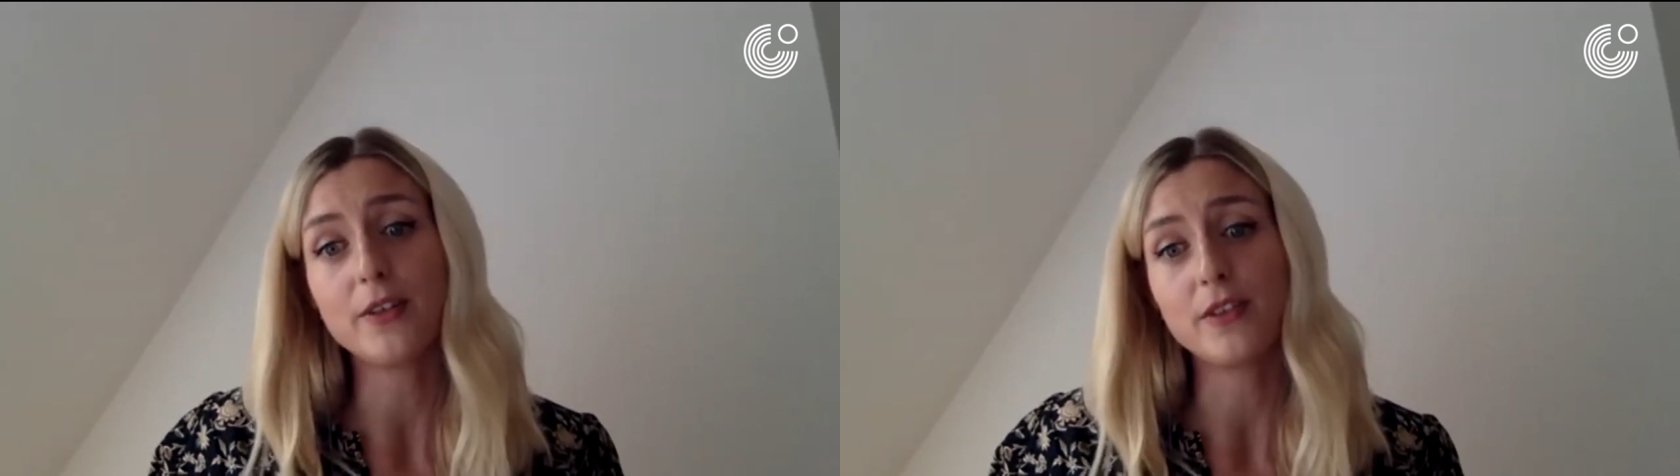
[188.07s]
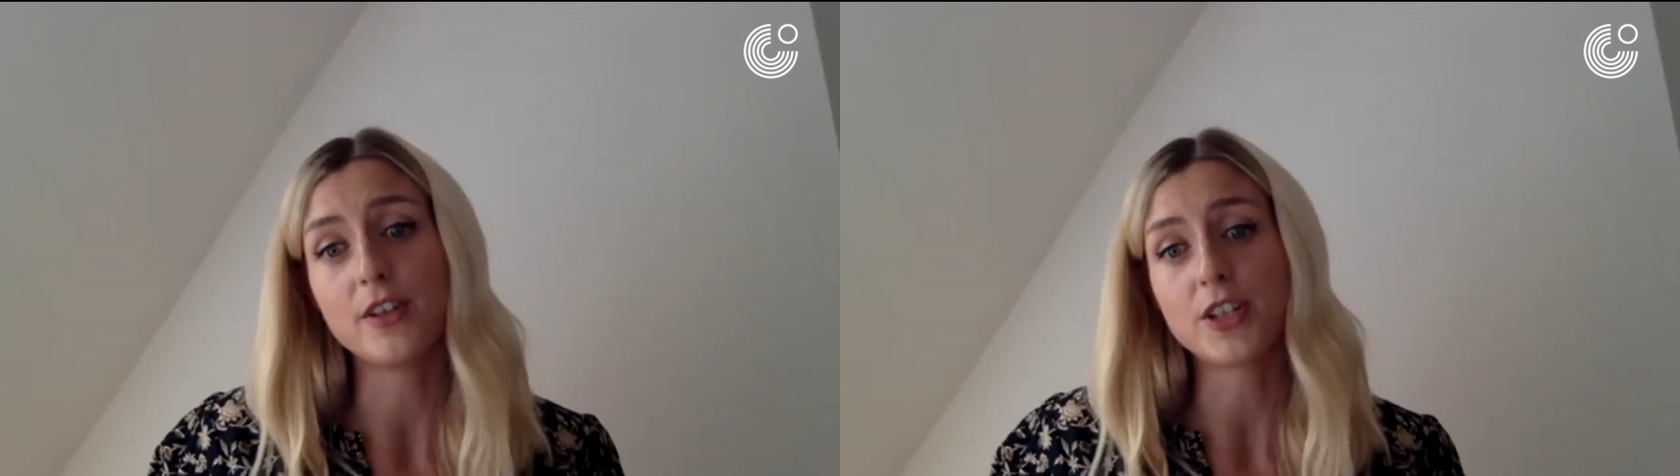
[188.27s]

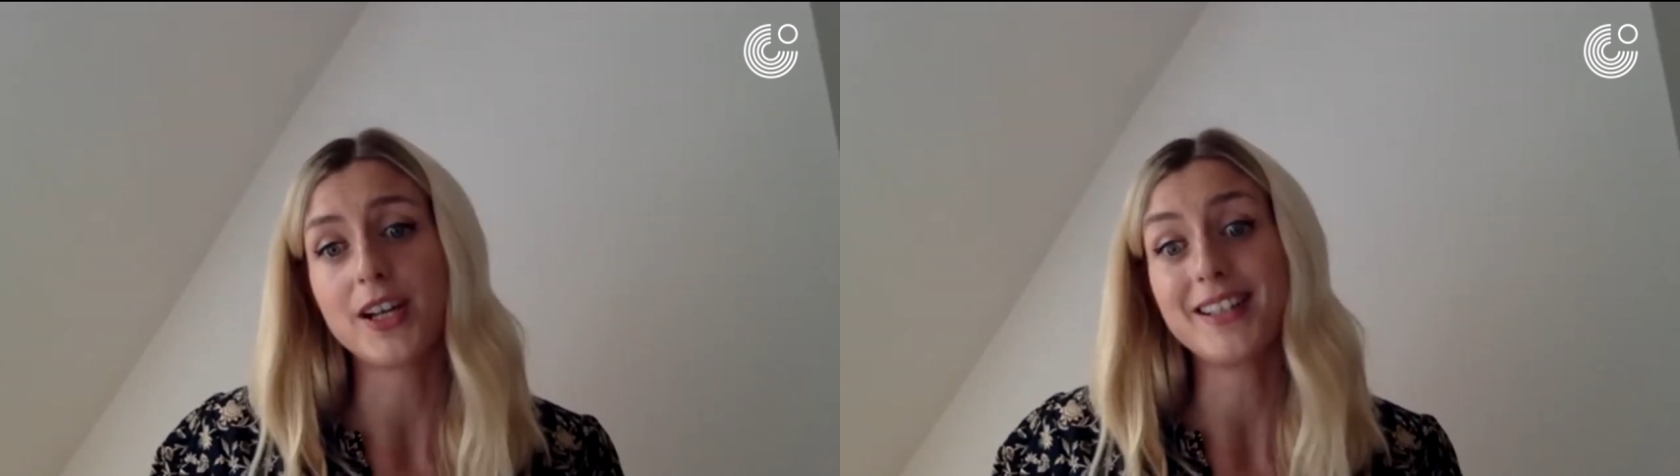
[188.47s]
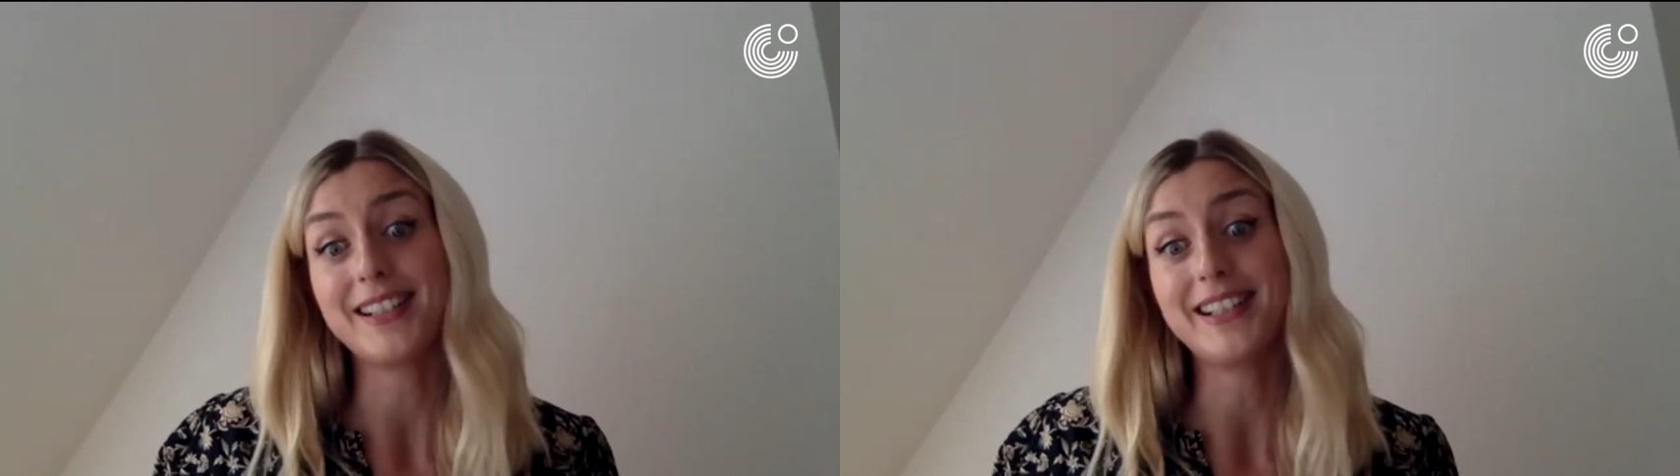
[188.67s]
of the
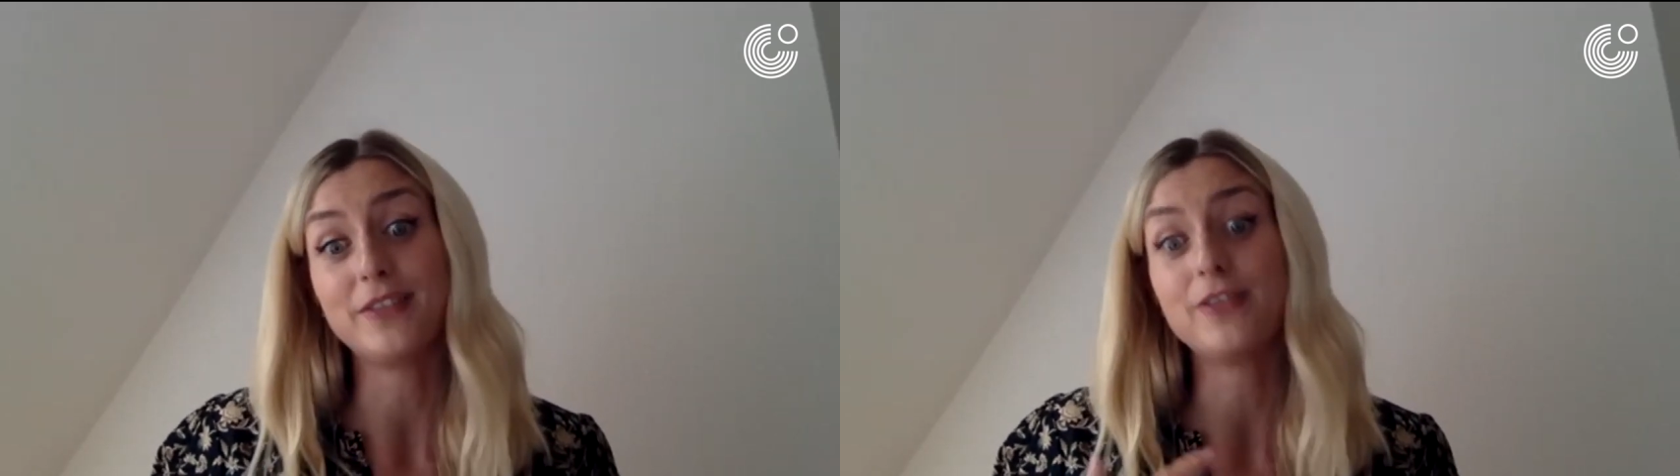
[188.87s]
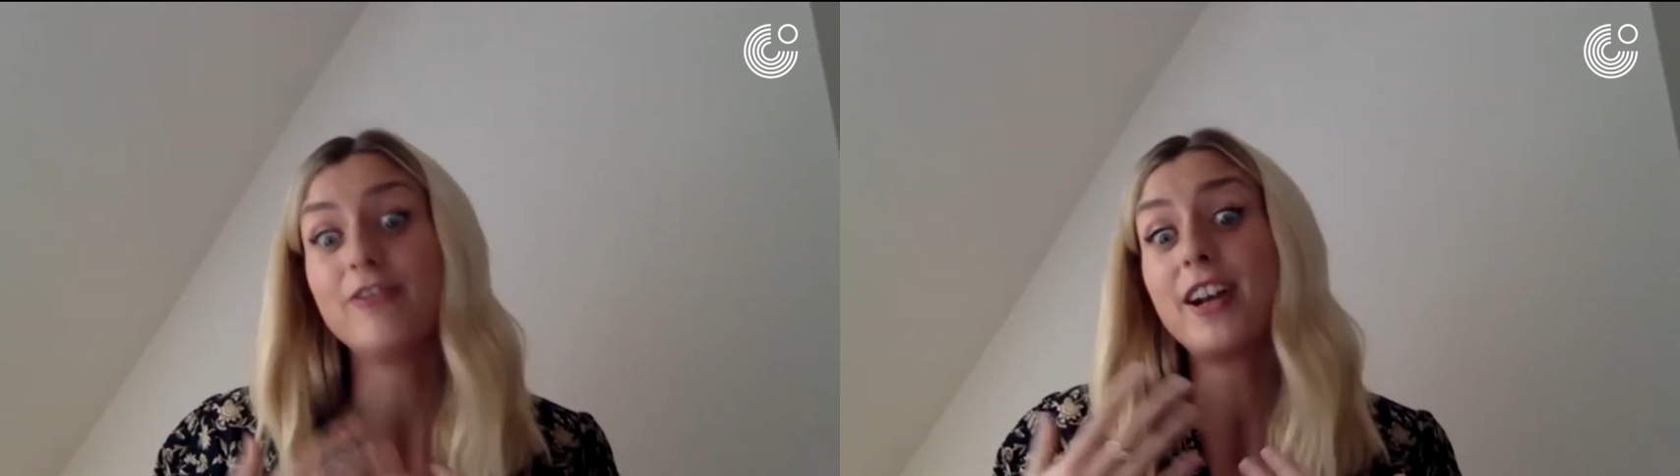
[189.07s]
Stasi
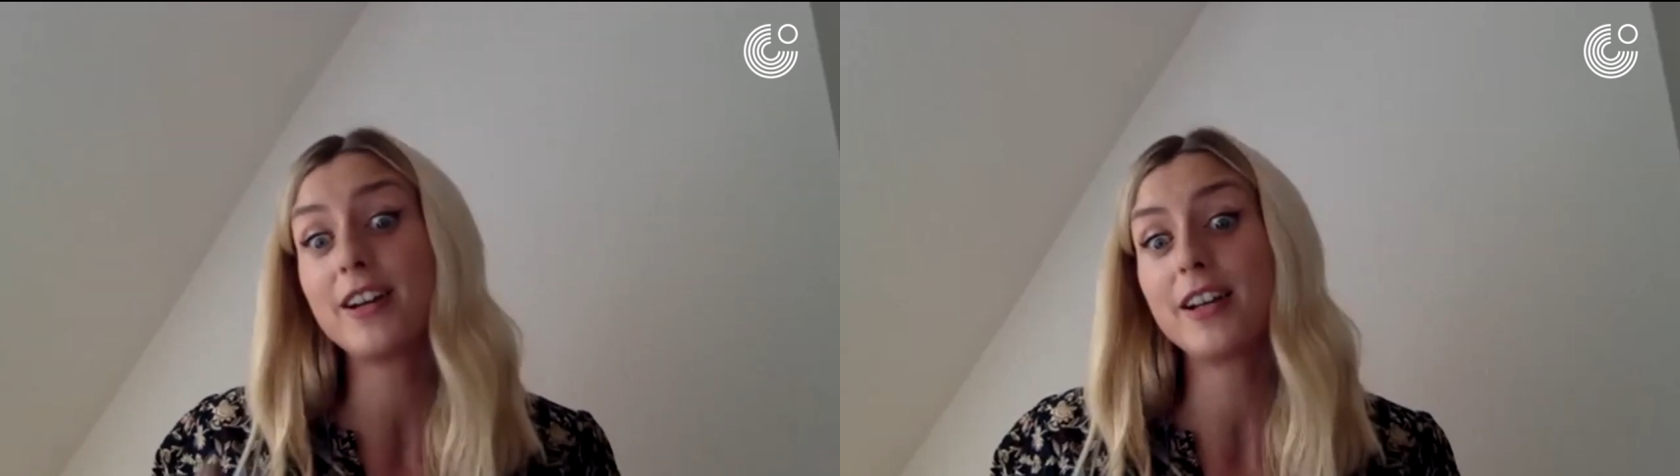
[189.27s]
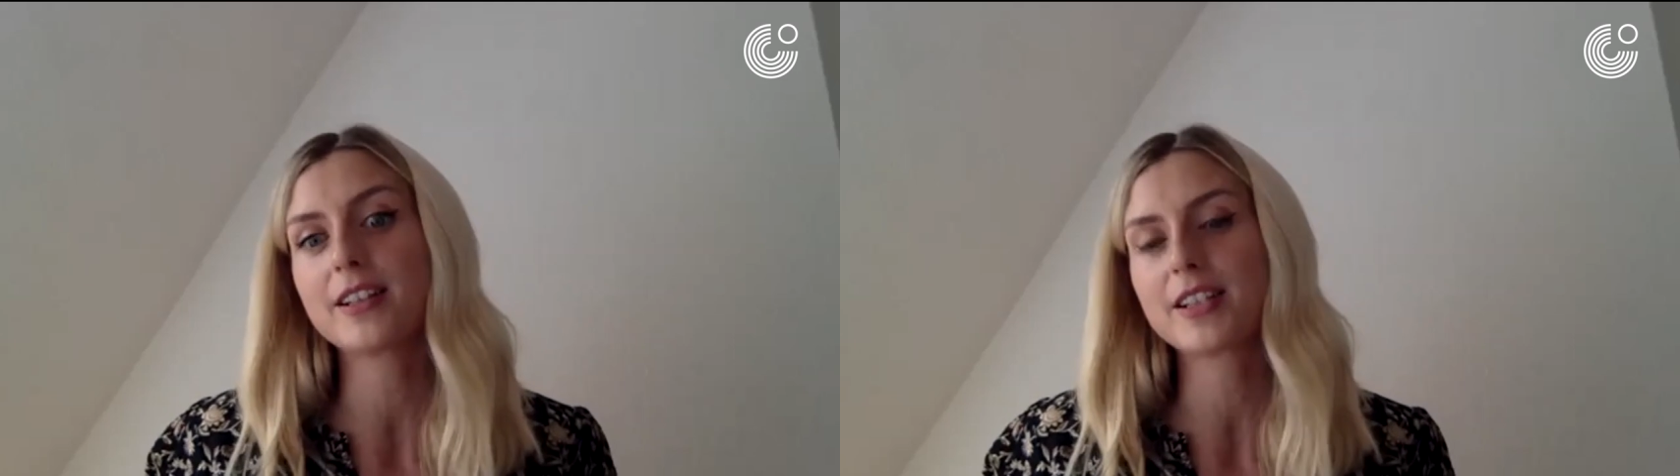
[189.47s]
lived
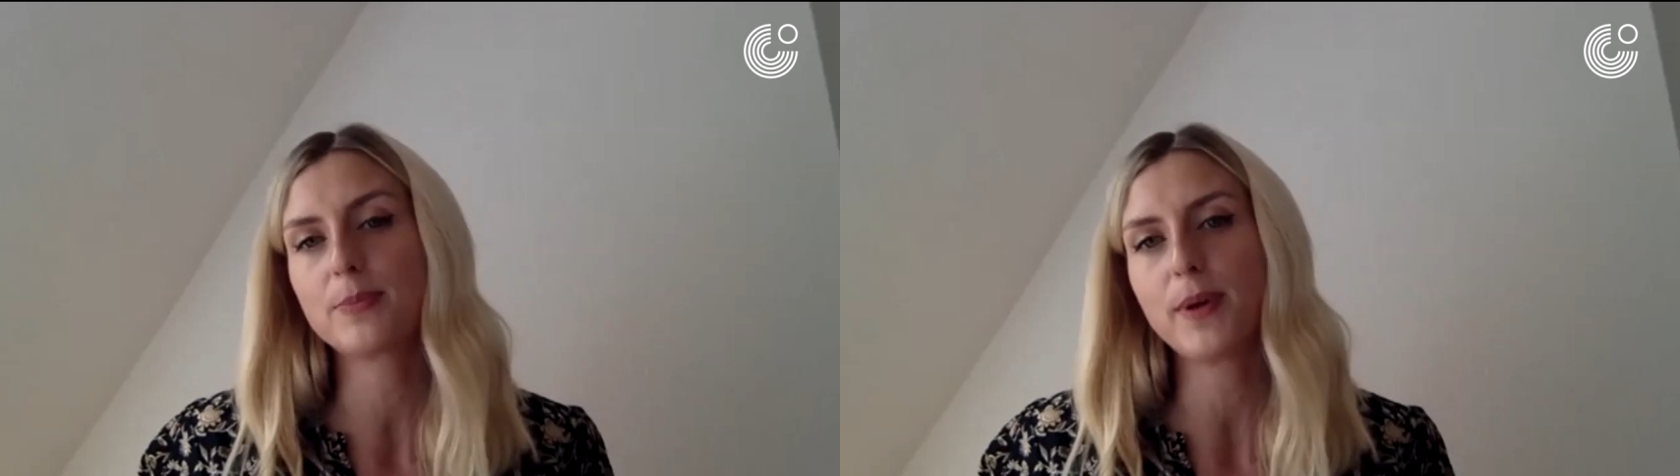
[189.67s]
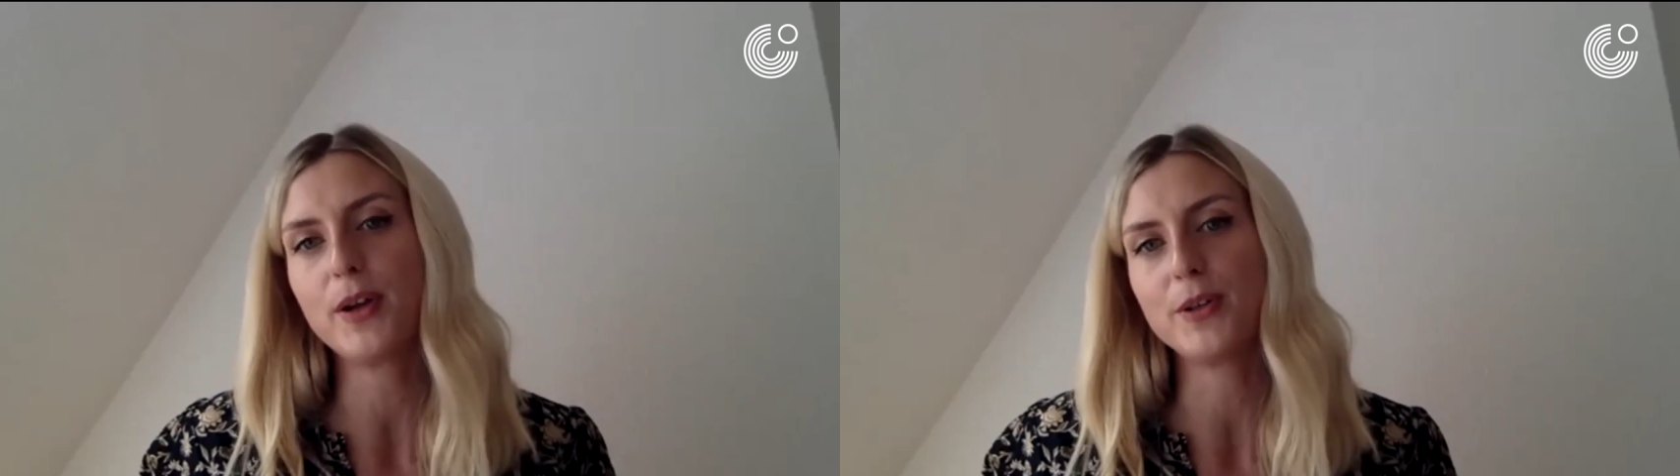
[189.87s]
very
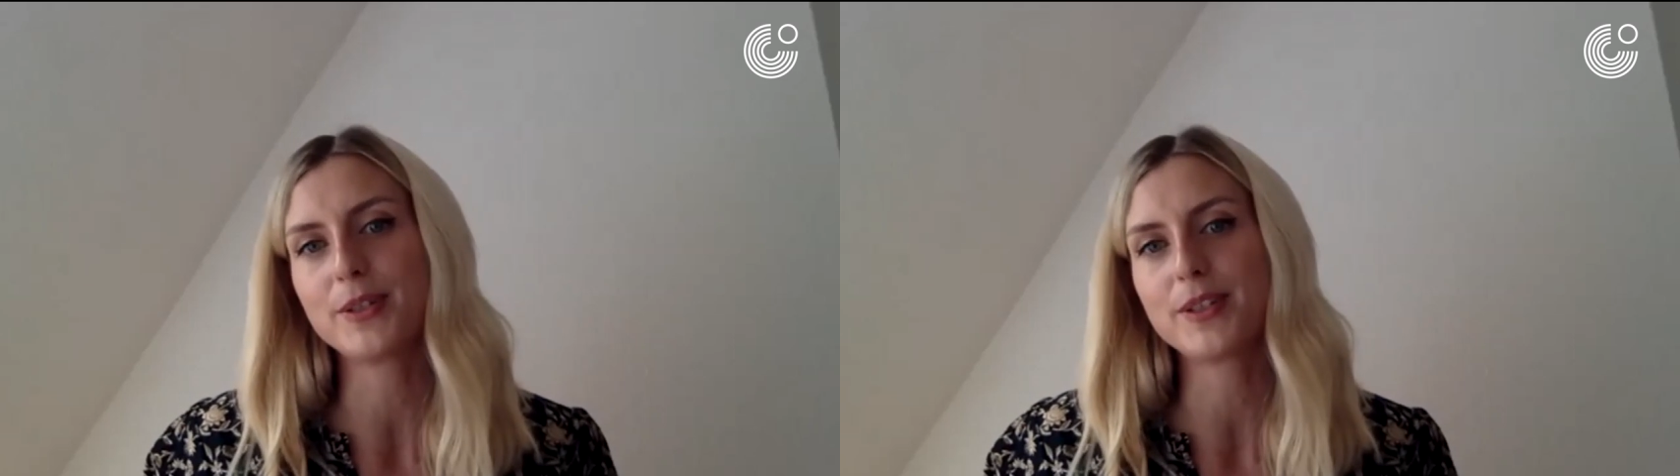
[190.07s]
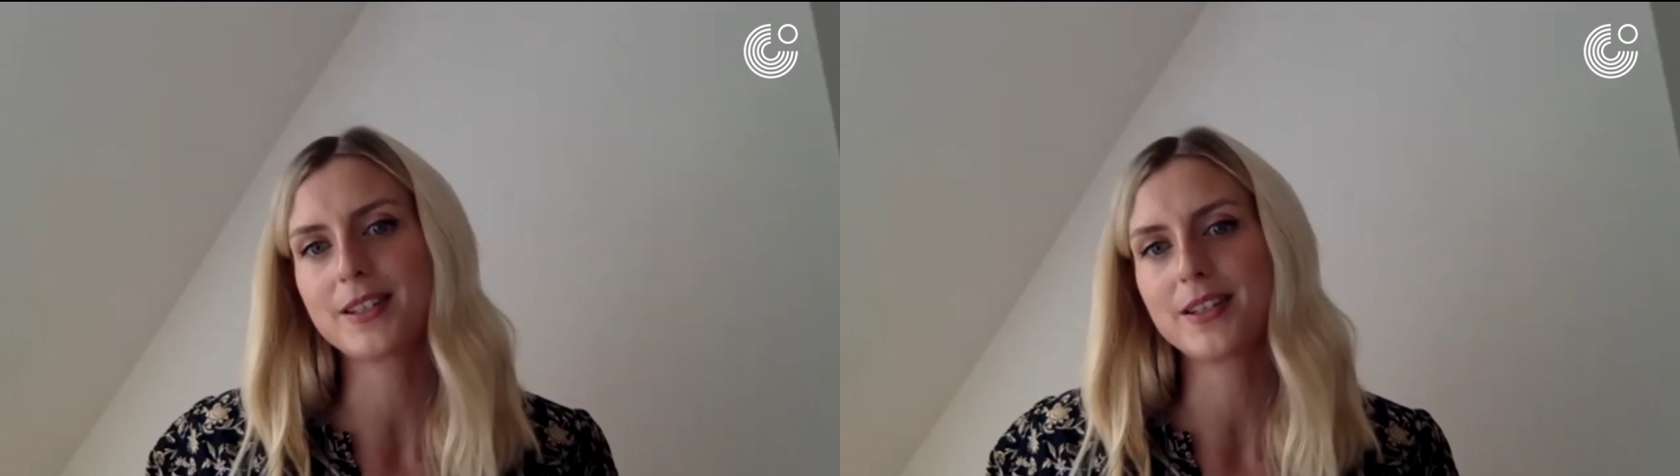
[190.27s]

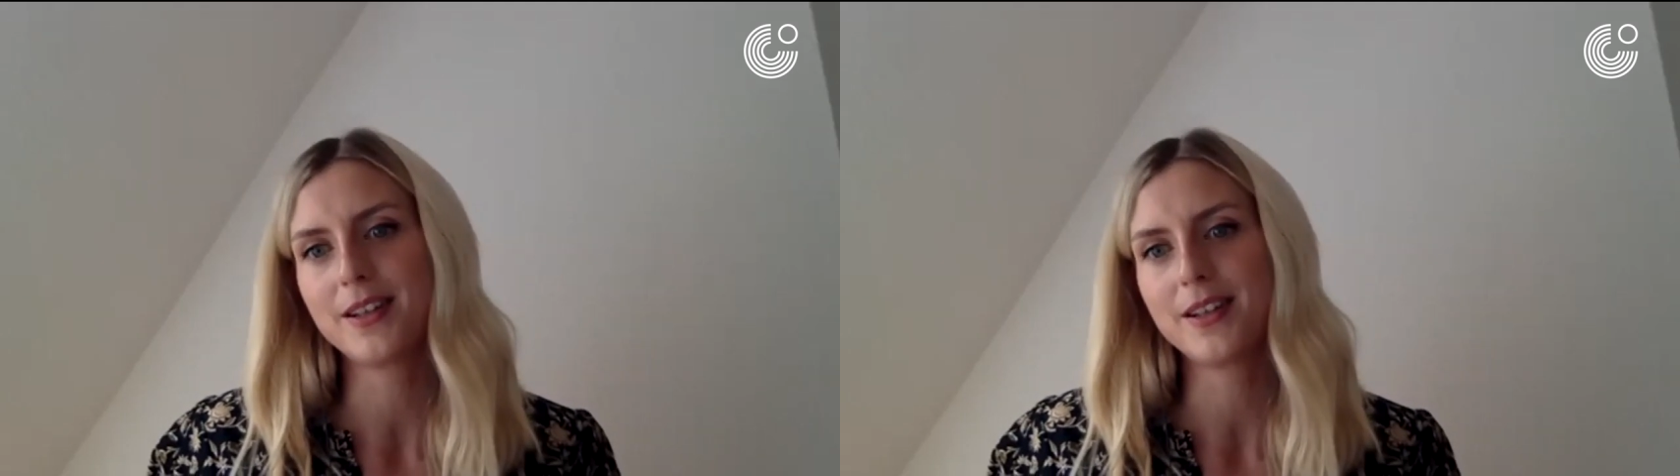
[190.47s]
exposed